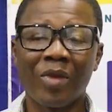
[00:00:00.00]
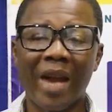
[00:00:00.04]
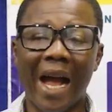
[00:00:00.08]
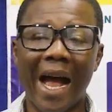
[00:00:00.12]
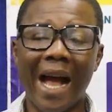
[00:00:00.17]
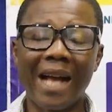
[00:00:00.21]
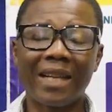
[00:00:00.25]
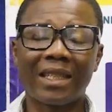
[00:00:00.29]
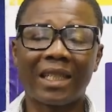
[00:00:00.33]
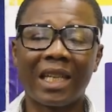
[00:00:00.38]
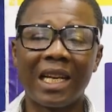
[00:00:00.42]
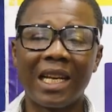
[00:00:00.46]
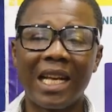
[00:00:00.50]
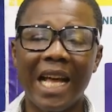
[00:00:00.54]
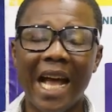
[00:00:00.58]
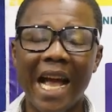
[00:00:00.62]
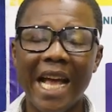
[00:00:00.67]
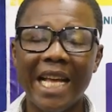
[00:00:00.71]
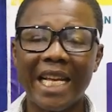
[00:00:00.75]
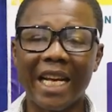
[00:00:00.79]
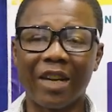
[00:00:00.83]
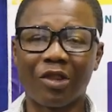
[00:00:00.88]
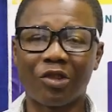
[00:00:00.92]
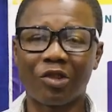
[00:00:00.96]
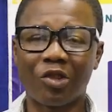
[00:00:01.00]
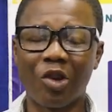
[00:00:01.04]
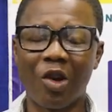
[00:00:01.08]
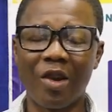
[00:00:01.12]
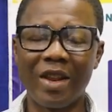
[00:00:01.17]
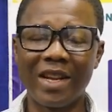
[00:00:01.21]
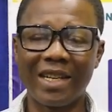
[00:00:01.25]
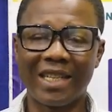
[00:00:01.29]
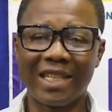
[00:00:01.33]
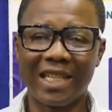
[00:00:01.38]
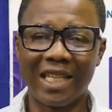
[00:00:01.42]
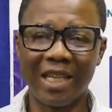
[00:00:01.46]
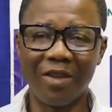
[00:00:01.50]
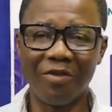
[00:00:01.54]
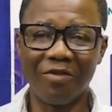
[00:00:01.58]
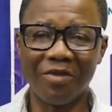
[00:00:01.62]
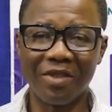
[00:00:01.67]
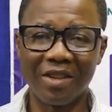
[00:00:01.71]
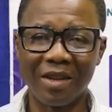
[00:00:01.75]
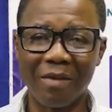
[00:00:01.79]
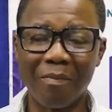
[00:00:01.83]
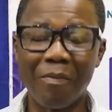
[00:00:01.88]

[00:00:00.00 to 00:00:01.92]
I say a solid TV.